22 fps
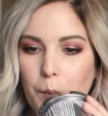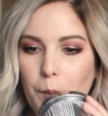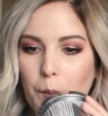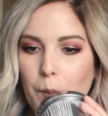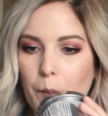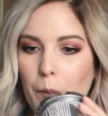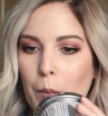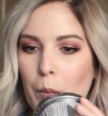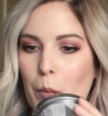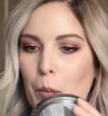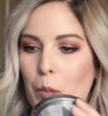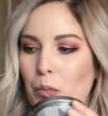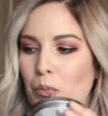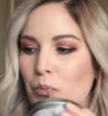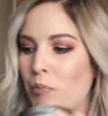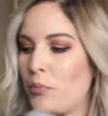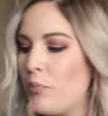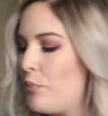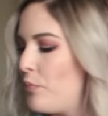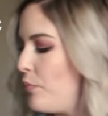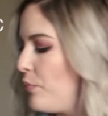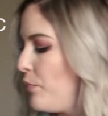
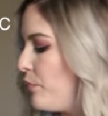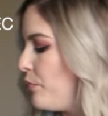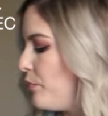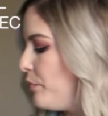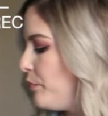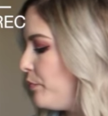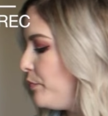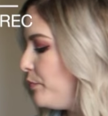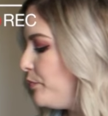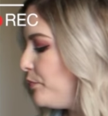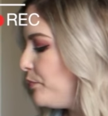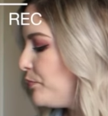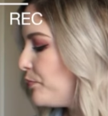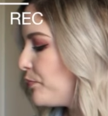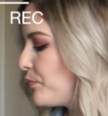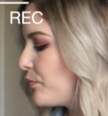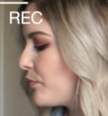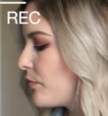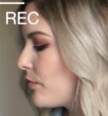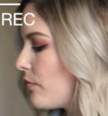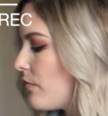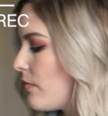
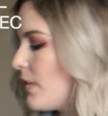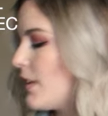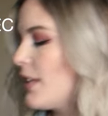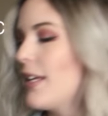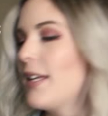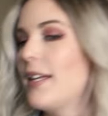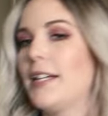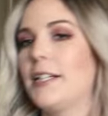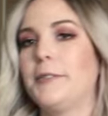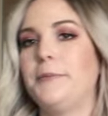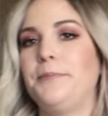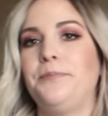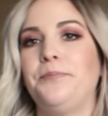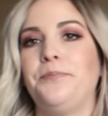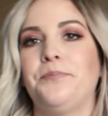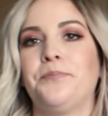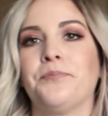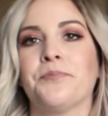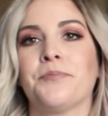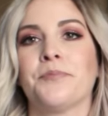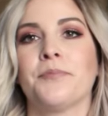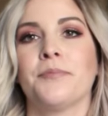
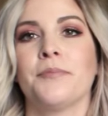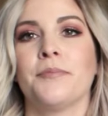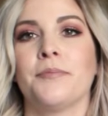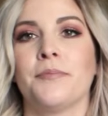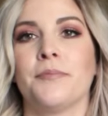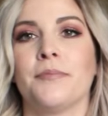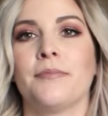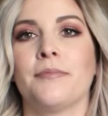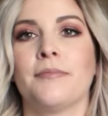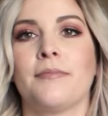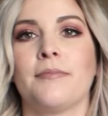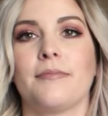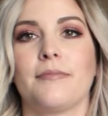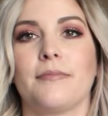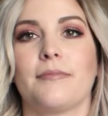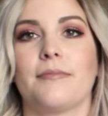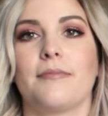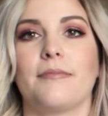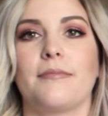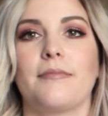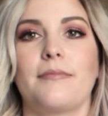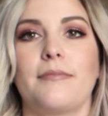
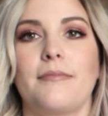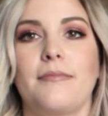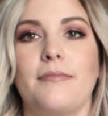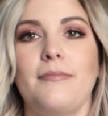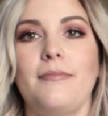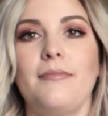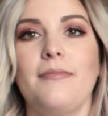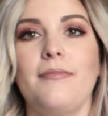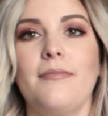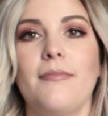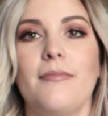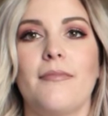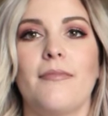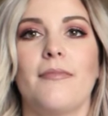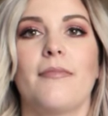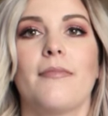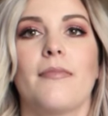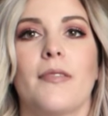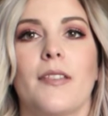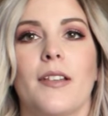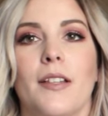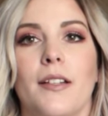
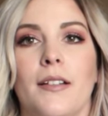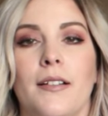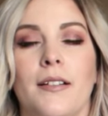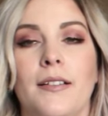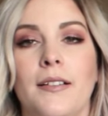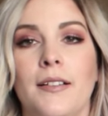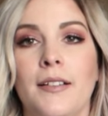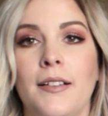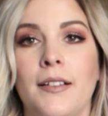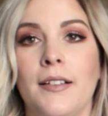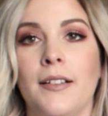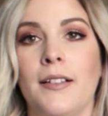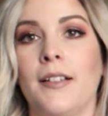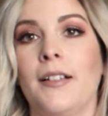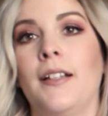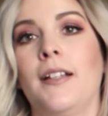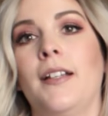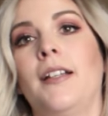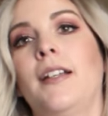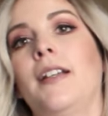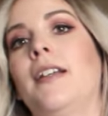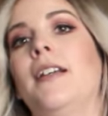
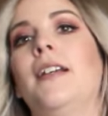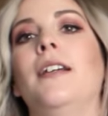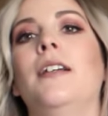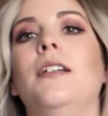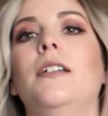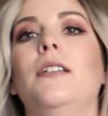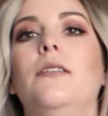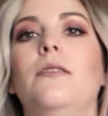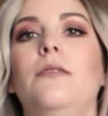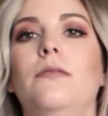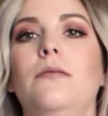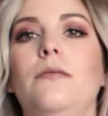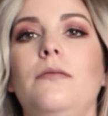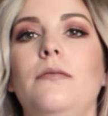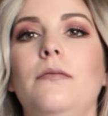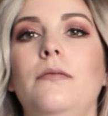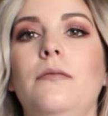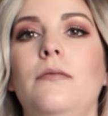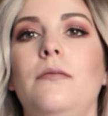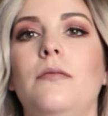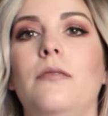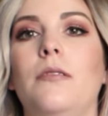
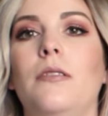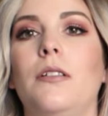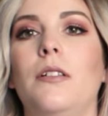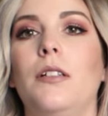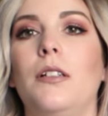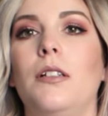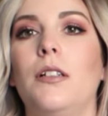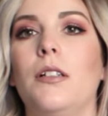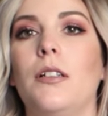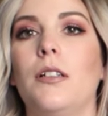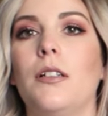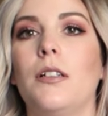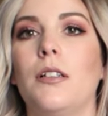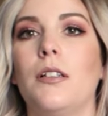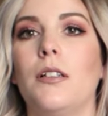Nobody speaks.